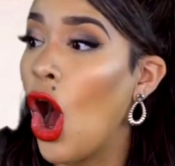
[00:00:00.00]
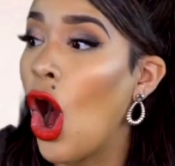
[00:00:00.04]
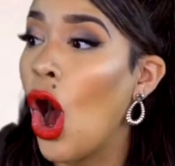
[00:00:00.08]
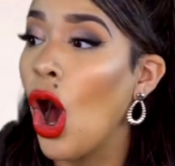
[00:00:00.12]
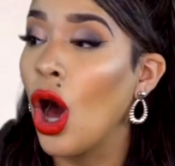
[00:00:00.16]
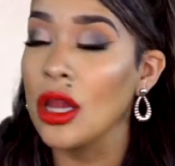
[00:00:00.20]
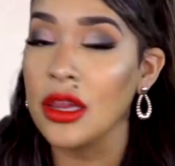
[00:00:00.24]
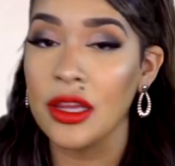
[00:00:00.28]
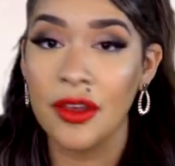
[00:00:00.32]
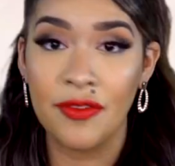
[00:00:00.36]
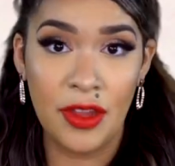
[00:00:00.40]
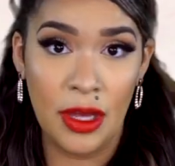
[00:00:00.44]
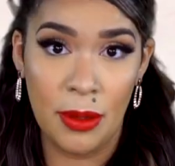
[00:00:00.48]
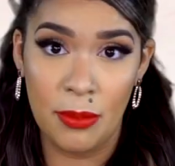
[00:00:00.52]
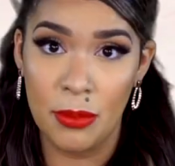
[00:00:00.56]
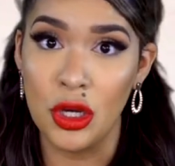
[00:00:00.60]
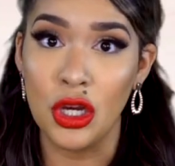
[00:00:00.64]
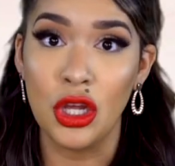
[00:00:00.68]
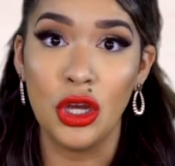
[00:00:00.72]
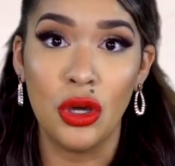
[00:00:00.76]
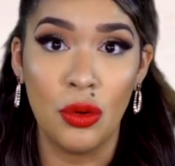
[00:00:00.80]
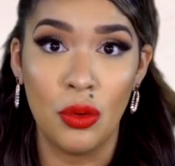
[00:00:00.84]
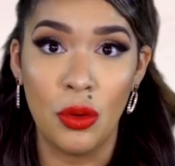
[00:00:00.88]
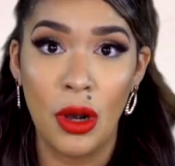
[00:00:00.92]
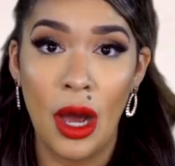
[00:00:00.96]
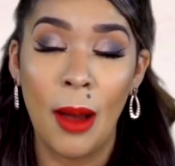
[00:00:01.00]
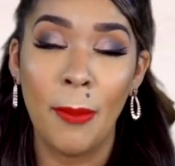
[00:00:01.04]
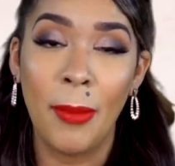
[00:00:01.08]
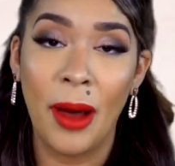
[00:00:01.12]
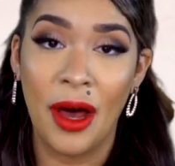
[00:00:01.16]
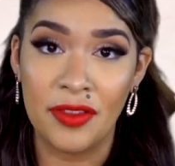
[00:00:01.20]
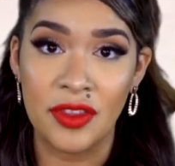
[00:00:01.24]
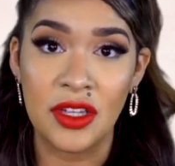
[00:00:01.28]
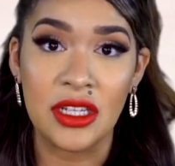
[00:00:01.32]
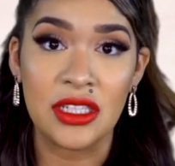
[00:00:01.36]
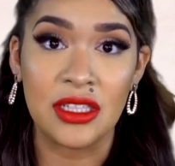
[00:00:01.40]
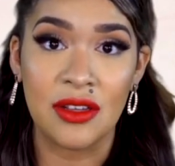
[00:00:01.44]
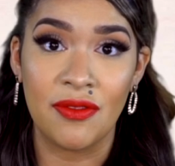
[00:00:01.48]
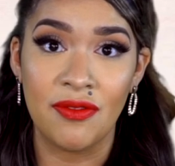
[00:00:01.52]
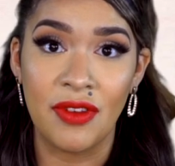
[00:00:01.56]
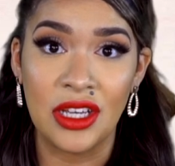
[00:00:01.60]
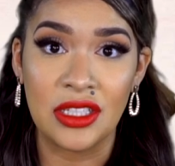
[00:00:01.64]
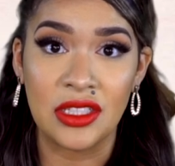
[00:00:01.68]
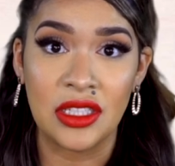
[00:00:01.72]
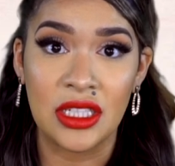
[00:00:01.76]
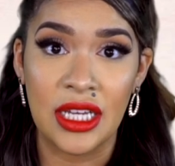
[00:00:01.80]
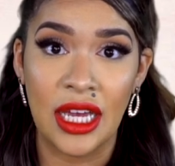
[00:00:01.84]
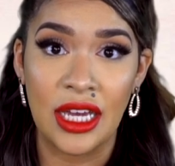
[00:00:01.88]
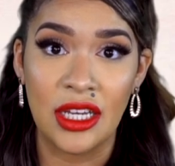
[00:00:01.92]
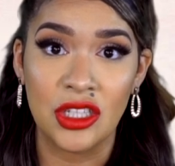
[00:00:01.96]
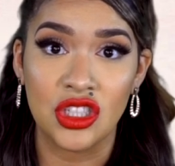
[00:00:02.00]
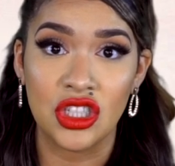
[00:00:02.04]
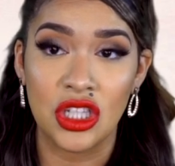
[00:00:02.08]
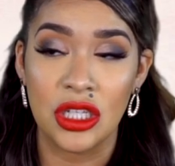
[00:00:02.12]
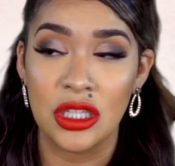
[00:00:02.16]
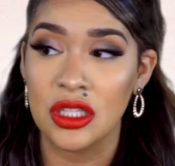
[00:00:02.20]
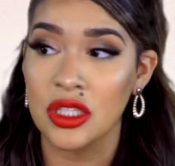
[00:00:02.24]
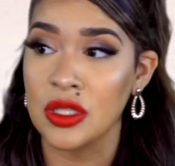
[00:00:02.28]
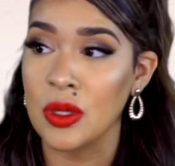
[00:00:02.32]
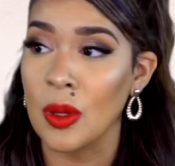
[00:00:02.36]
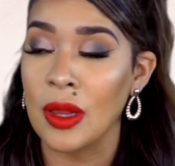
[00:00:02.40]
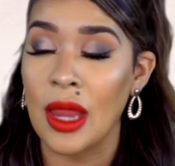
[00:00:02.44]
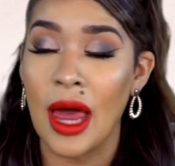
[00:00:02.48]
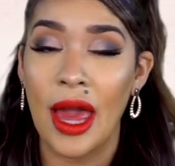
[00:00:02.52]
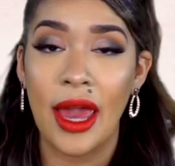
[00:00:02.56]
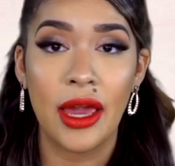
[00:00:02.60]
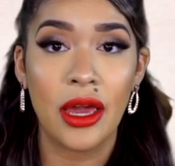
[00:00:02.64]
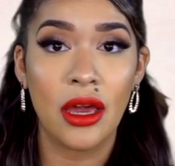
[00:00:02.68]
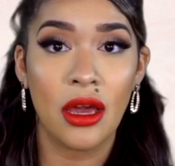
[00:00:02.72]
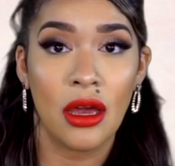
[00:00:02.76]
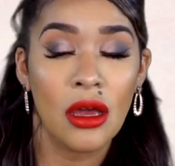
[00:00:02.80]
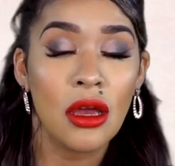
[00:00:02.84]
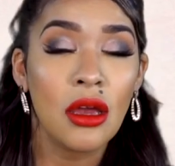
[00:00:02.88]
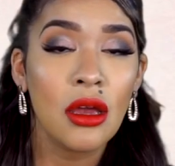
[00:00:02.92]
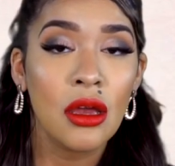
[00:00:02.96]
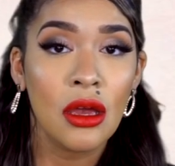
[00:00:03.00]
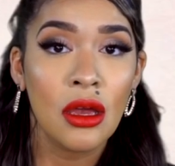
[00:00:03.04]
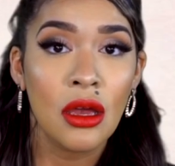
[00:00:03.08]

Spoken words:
All of them knew about this investigation. So, like,